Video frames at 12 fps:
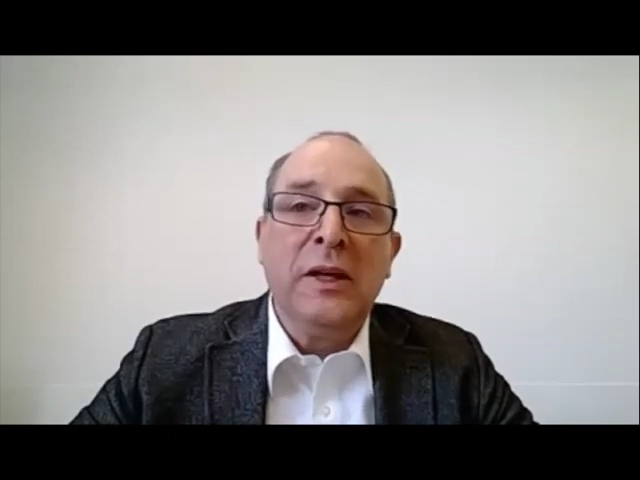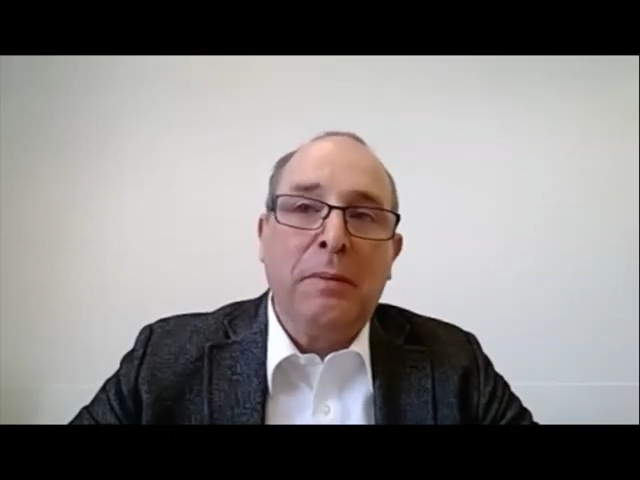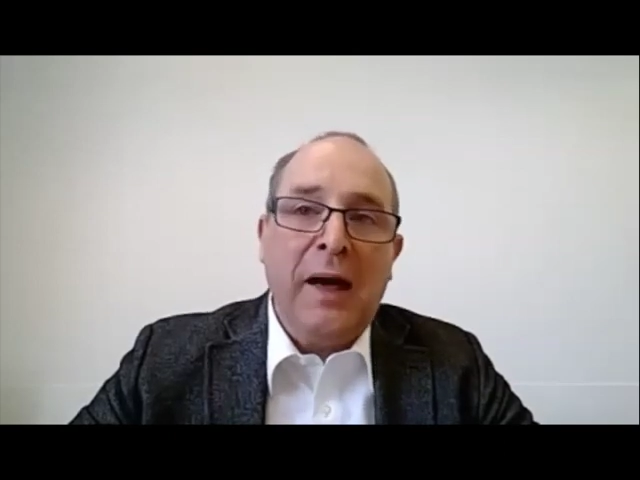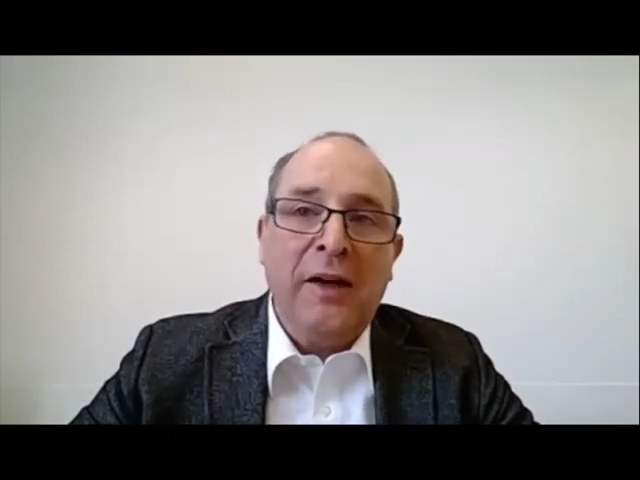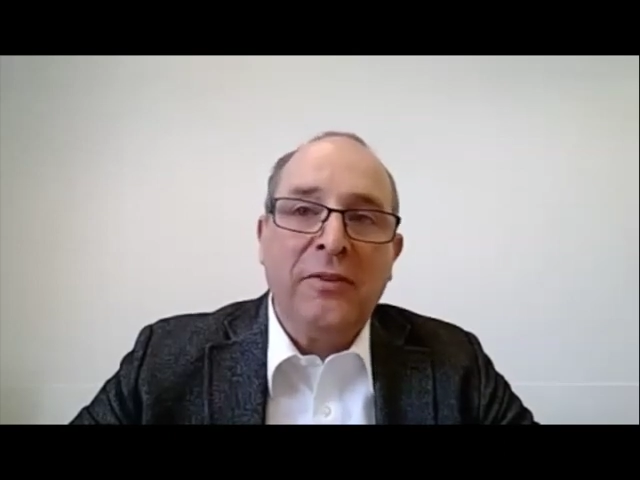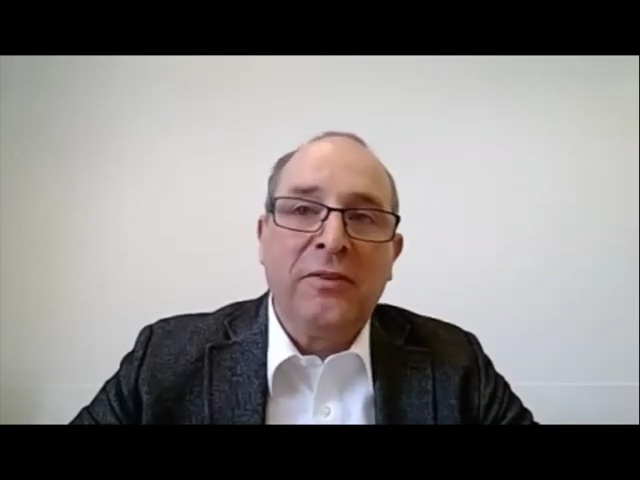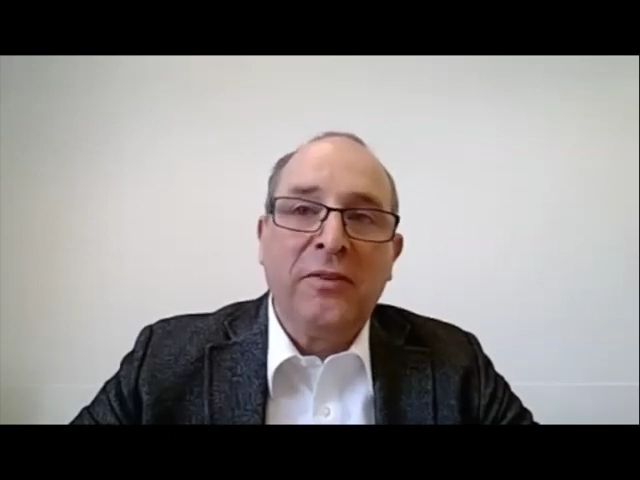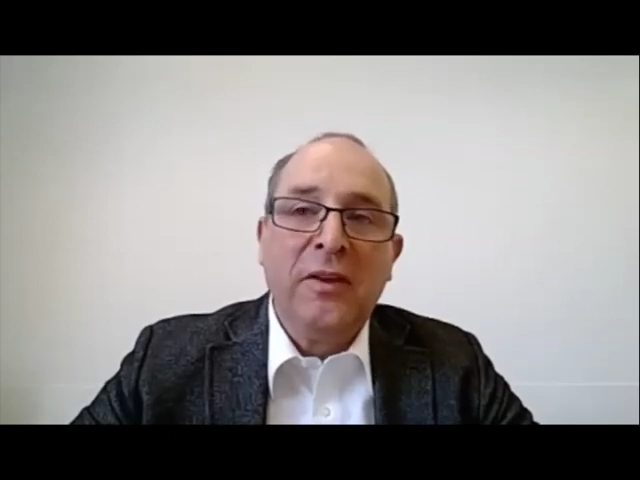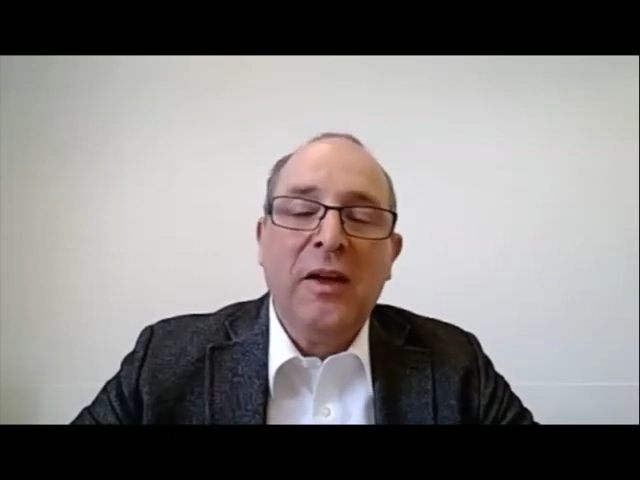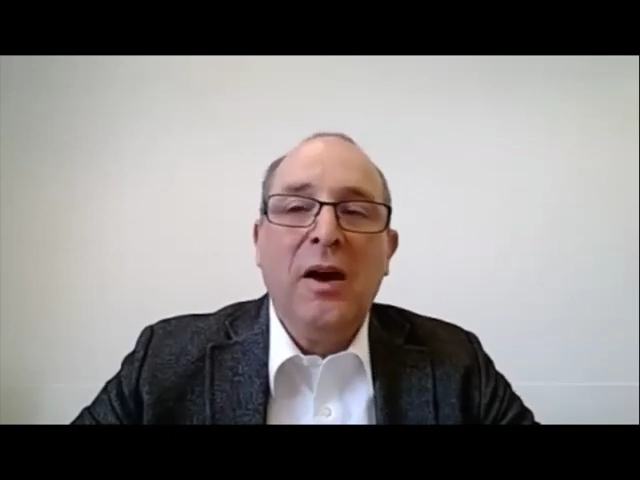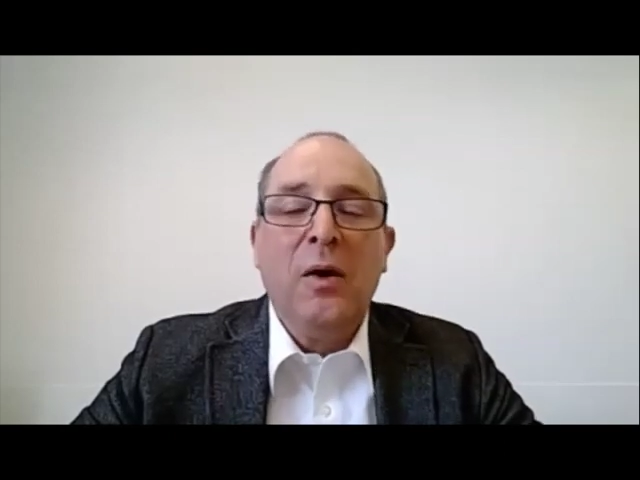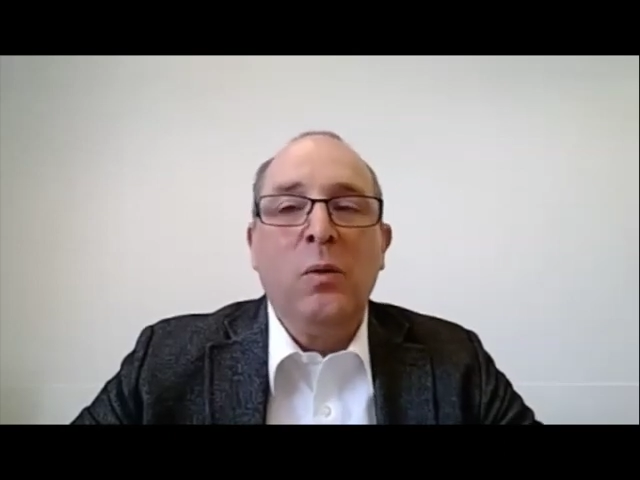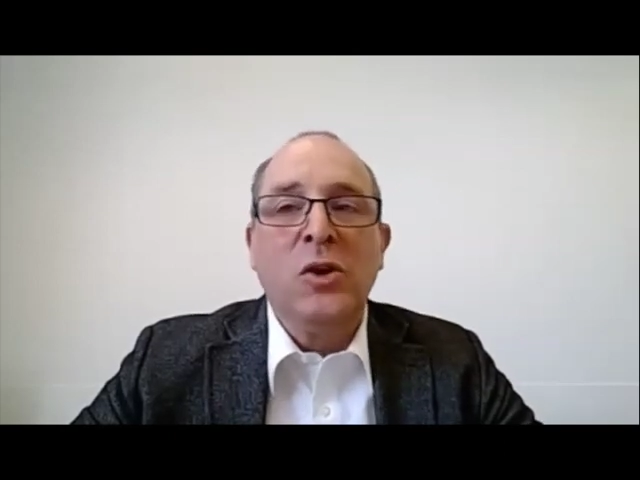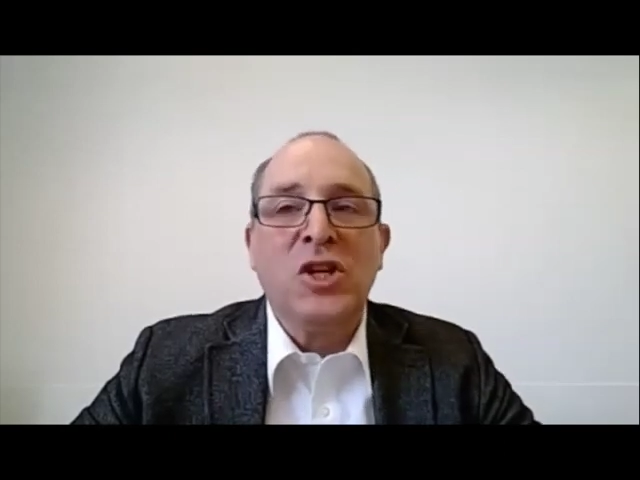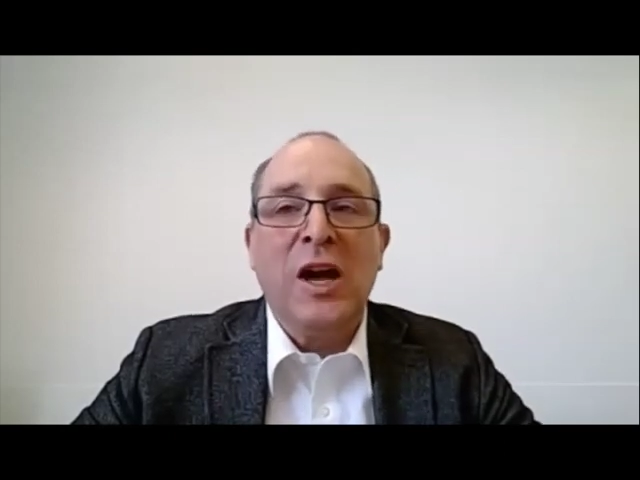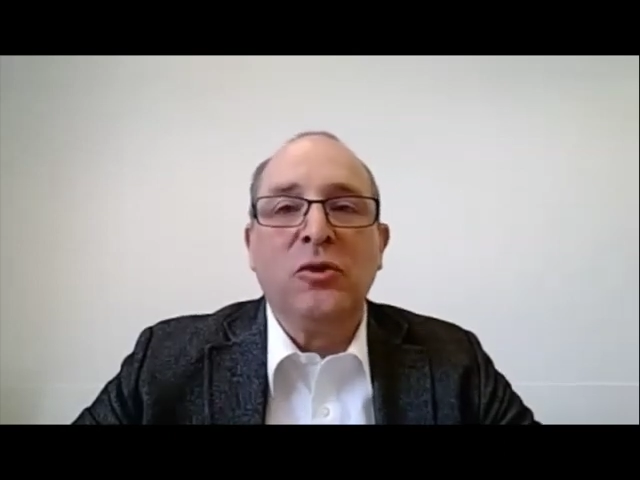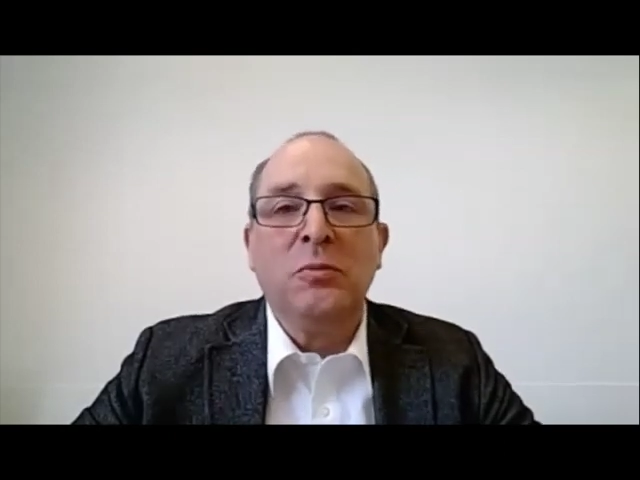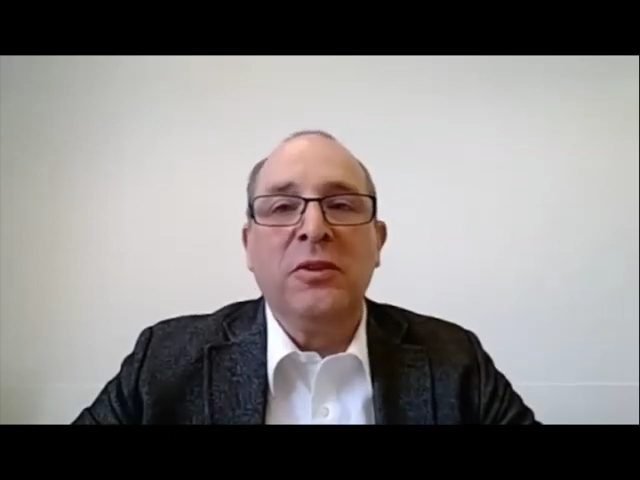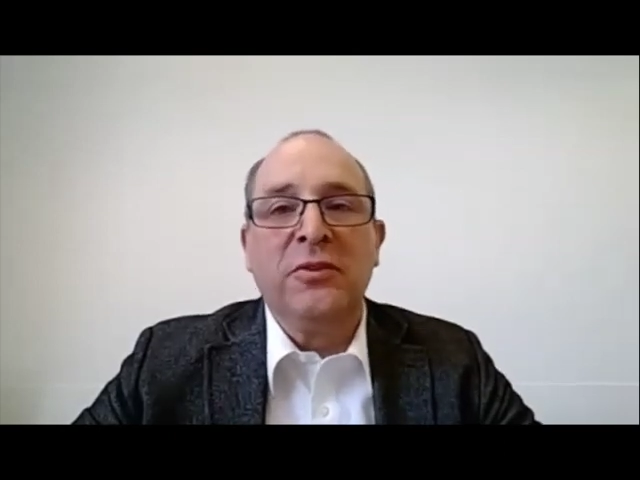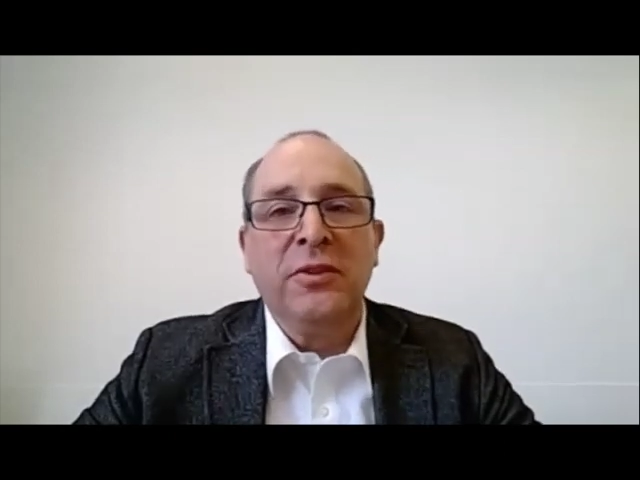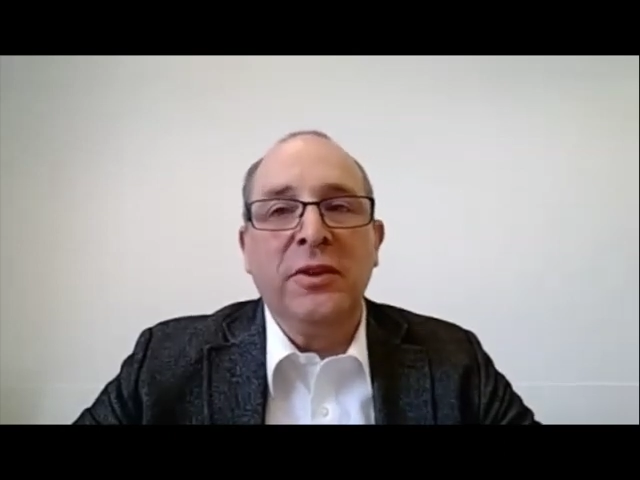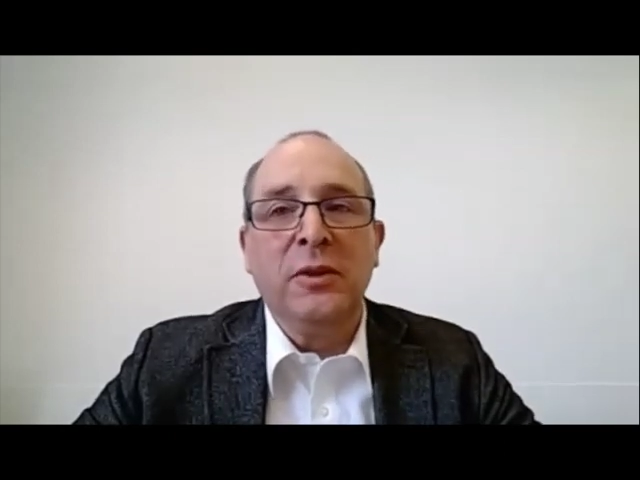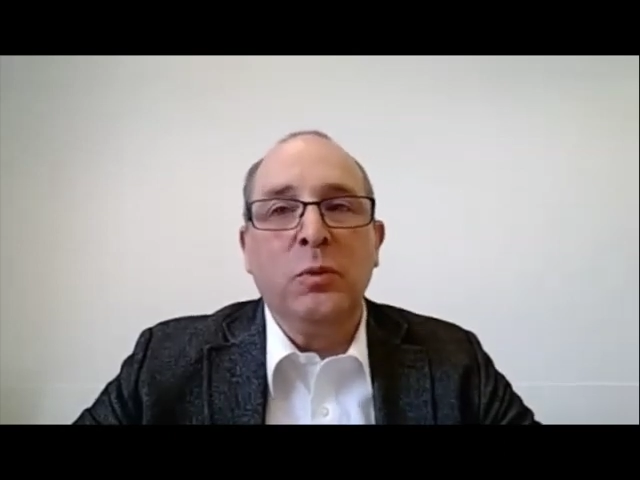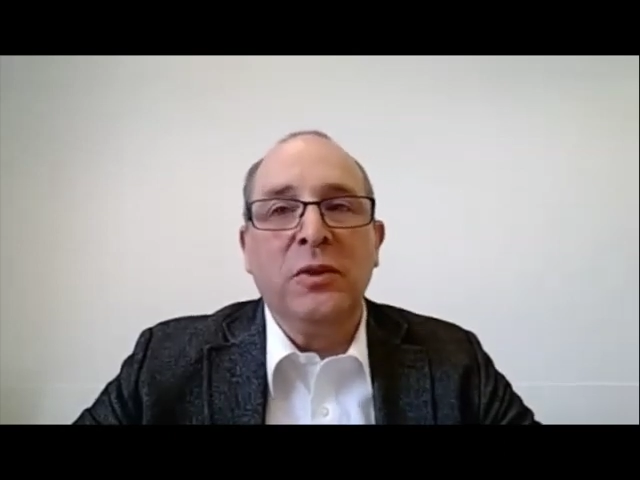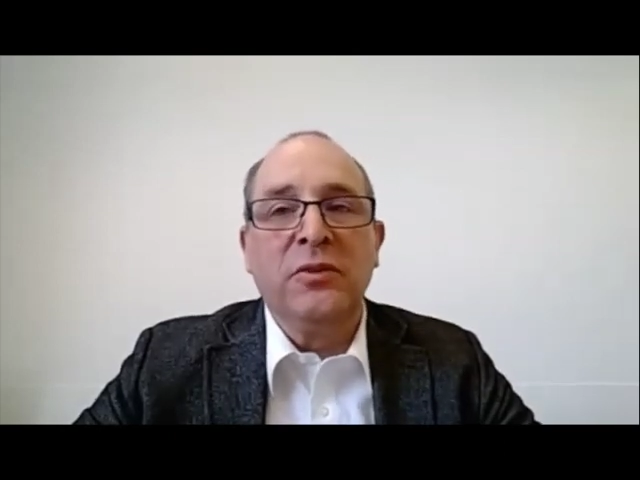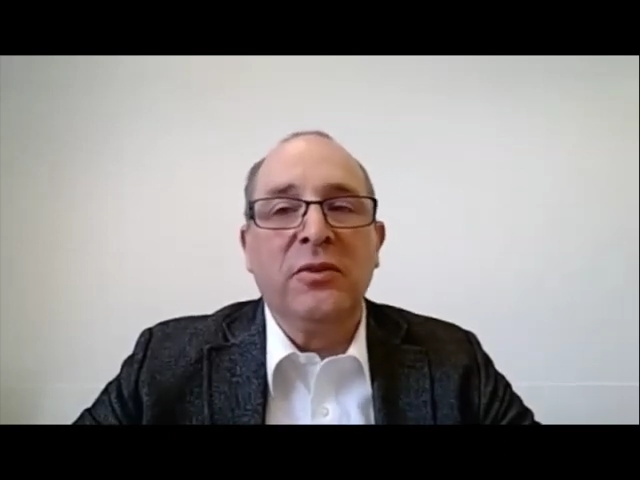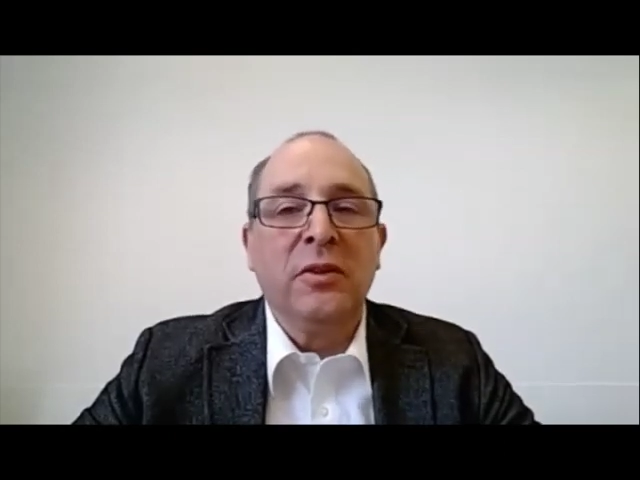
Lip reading: paths which have to be sealed with